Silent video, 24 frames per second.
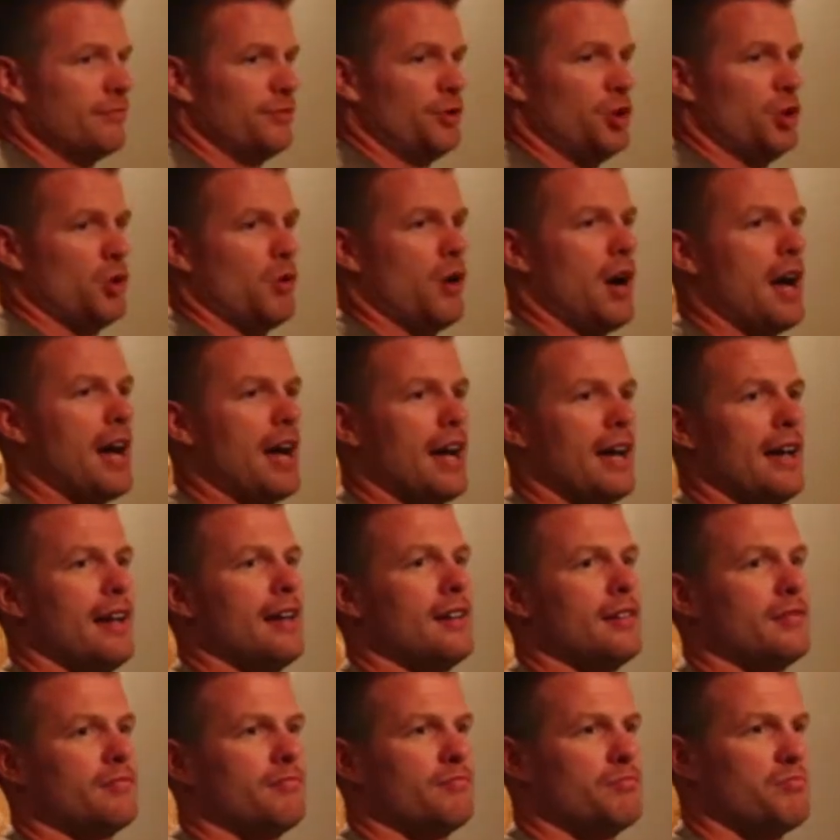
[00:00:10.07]
do
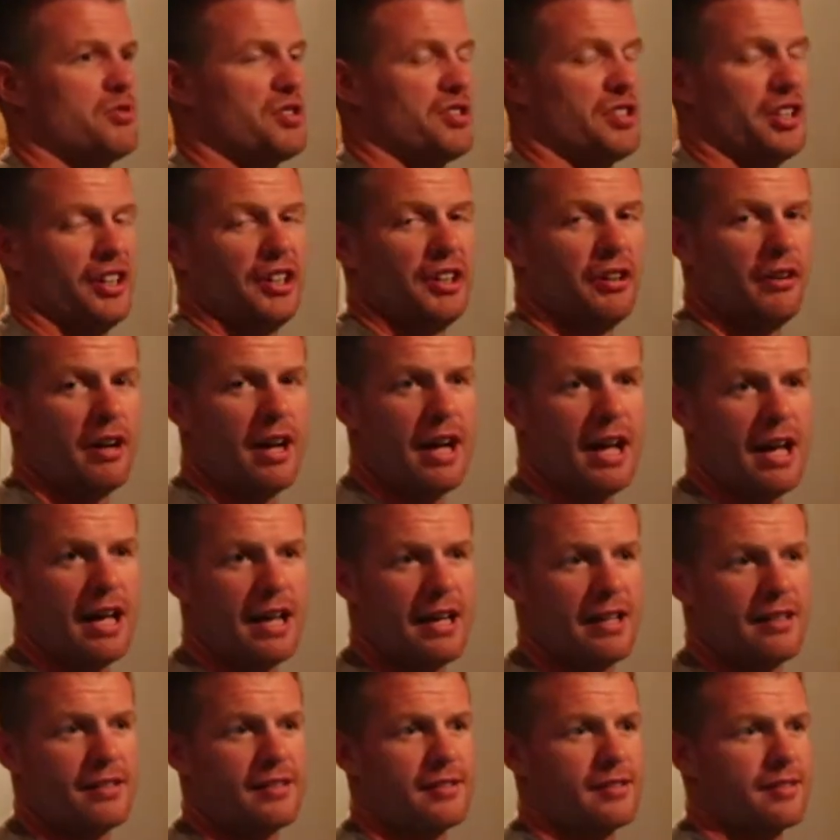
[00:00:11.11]
I
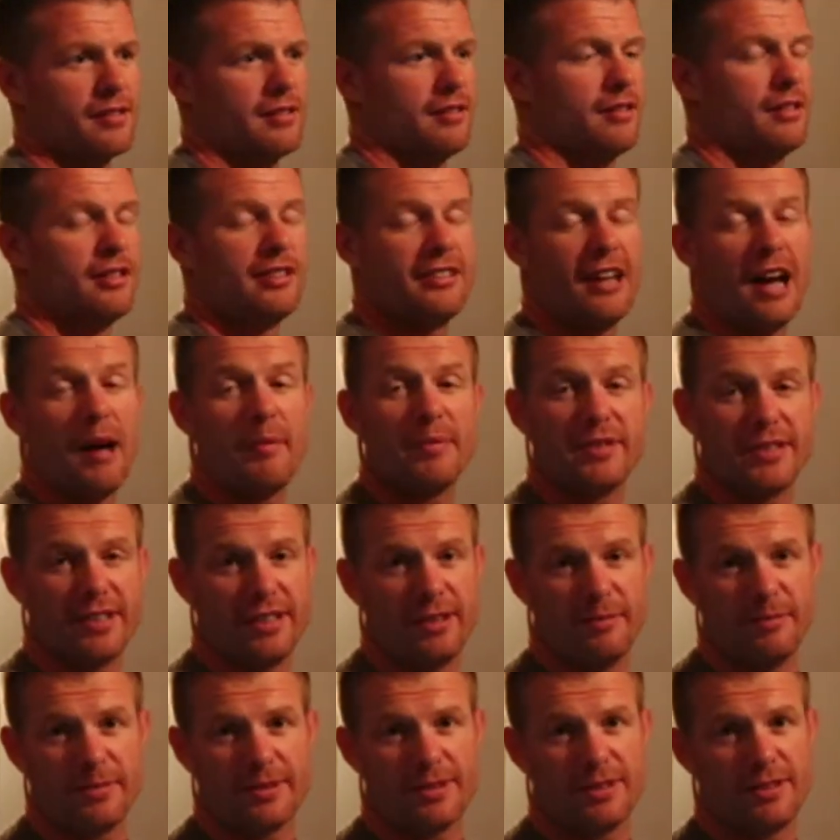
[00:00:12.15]
serialize top
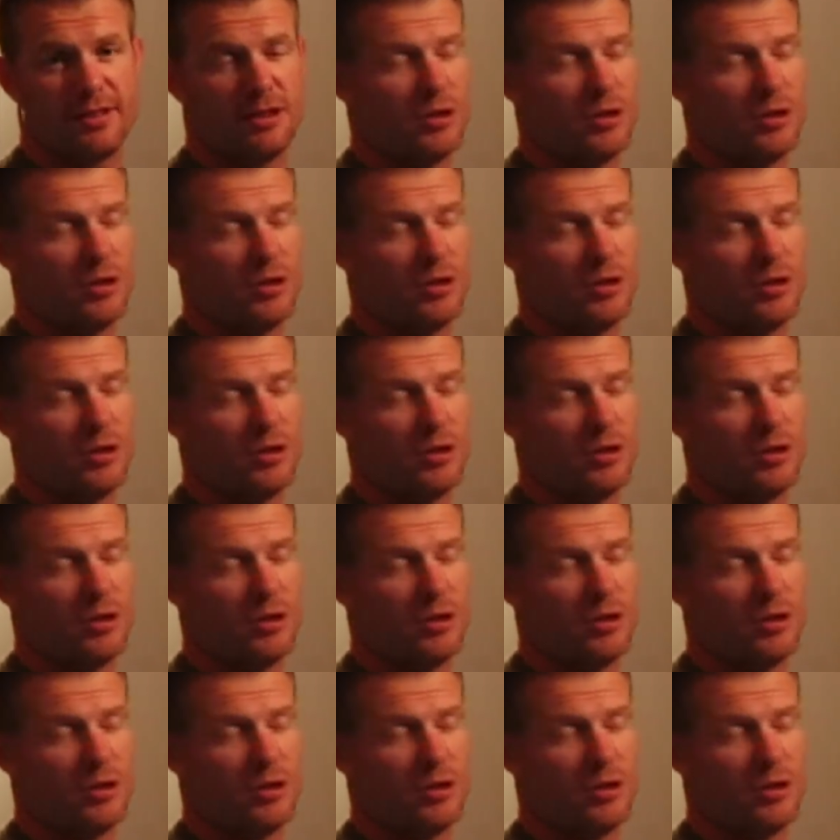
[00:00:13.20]
subs?